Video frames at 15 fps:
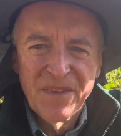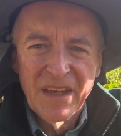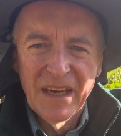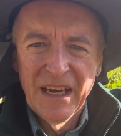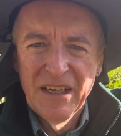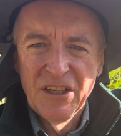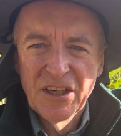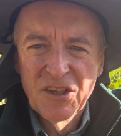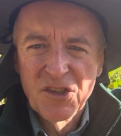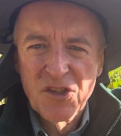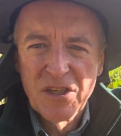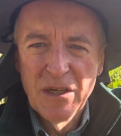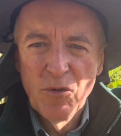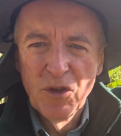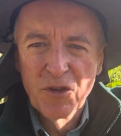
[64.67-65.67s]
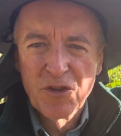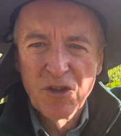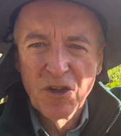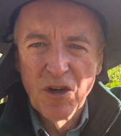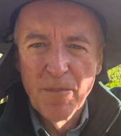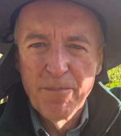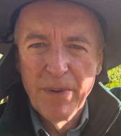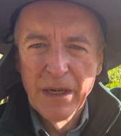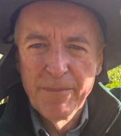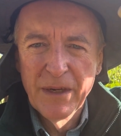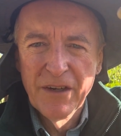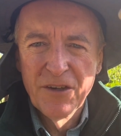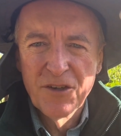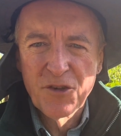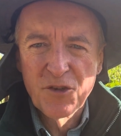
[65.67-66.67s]
And you can see we also got big
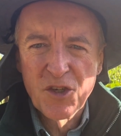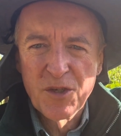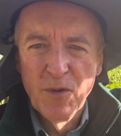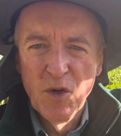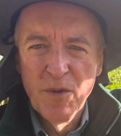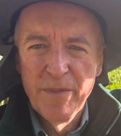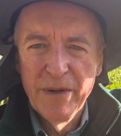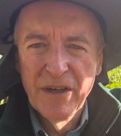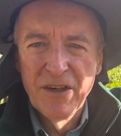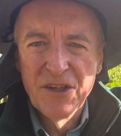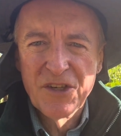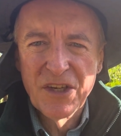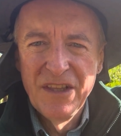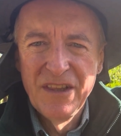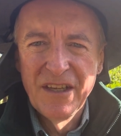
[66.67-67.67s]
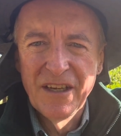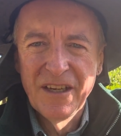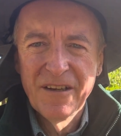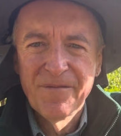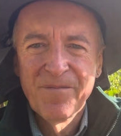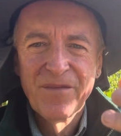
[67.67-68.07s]
berries and small berries in there.